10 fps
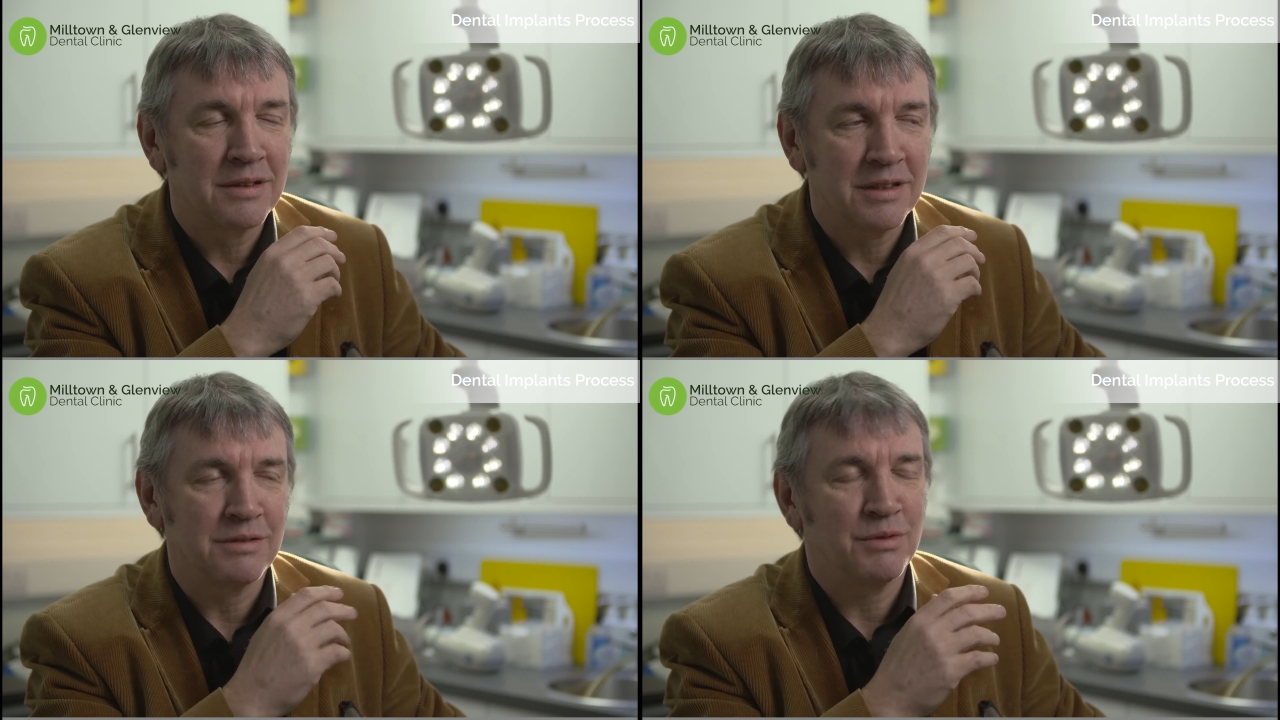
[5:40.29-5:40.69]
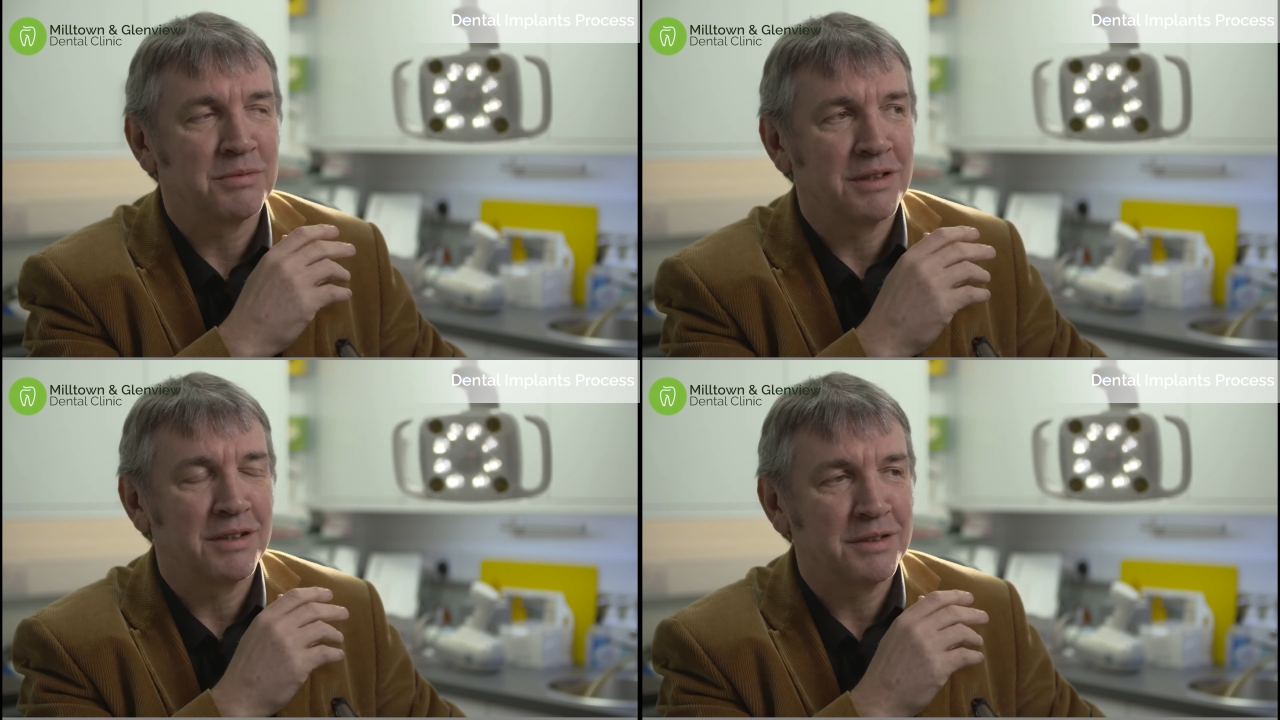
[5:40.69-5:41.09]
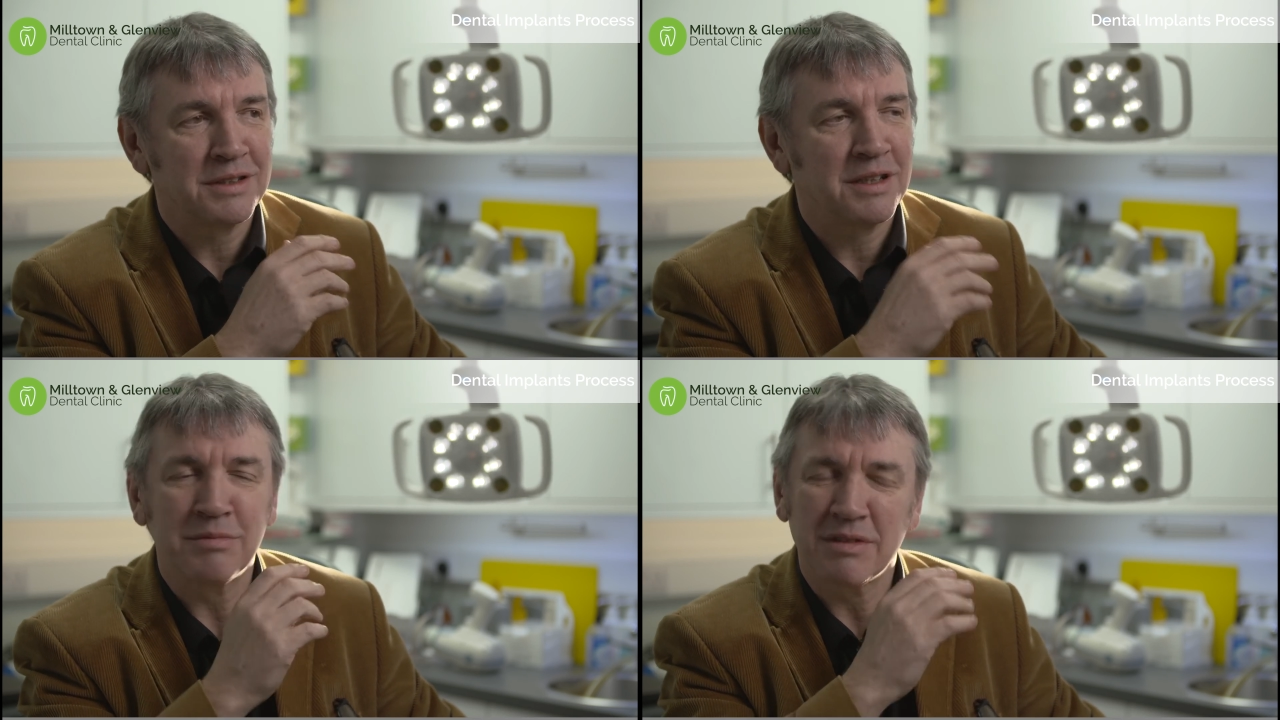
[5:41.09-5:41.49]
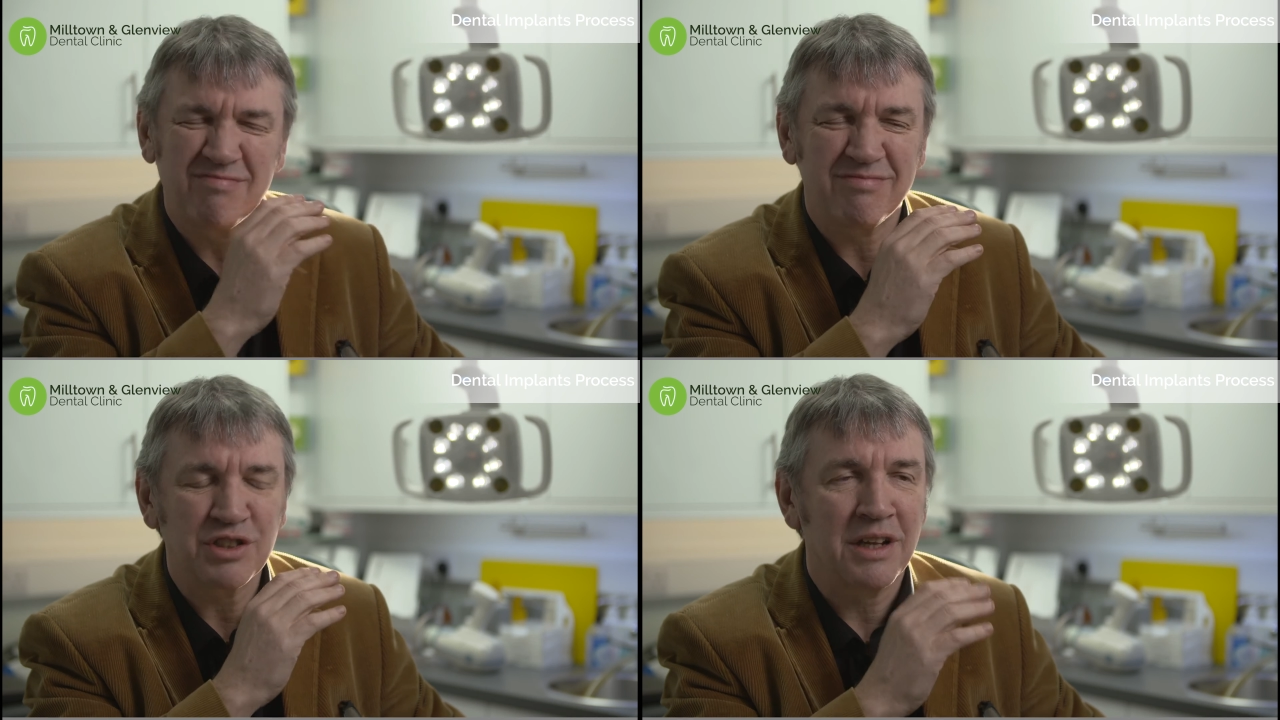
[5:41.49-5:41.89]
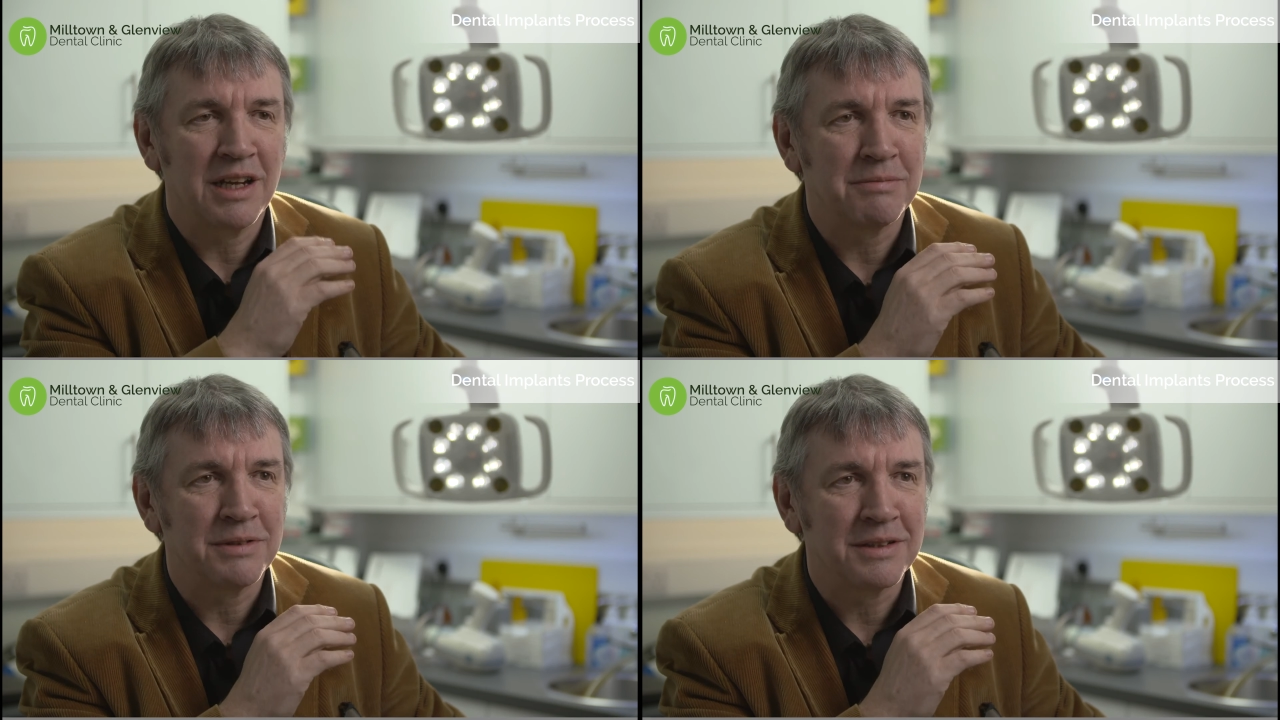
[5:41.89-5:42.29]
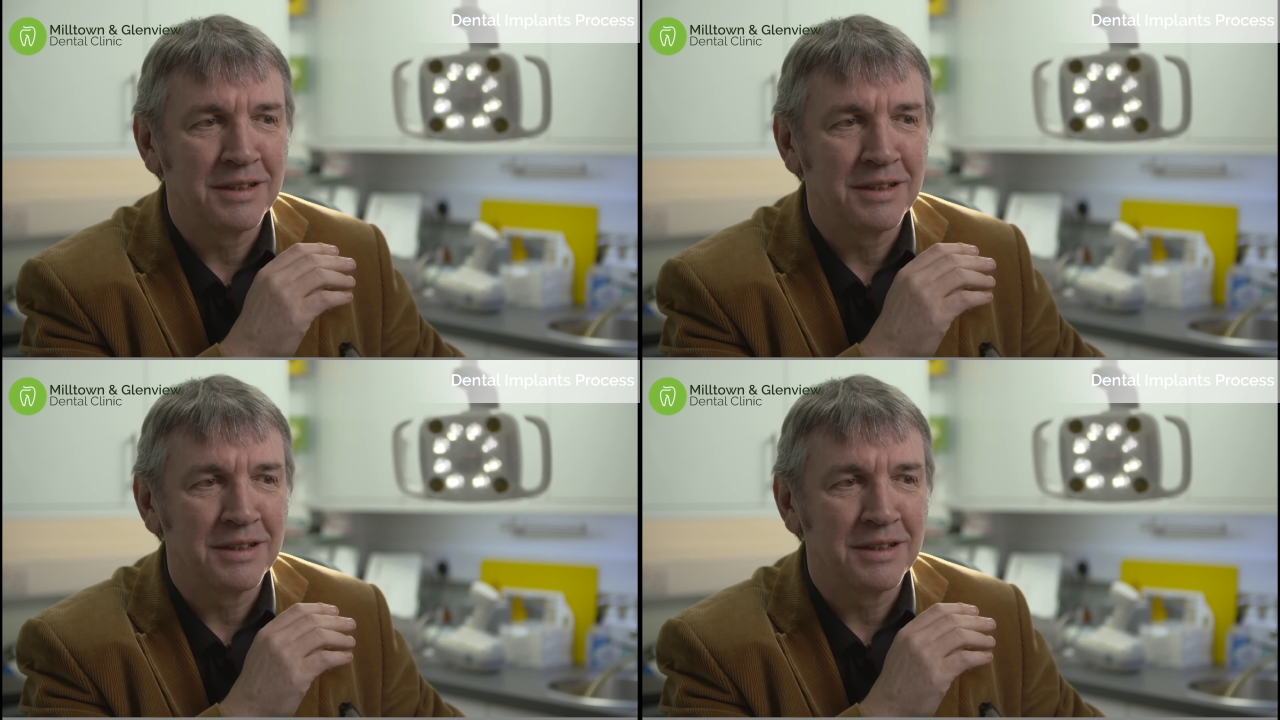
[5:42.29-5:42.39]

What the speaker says: I said, "What do you mean?" I said, "I'm just not happy."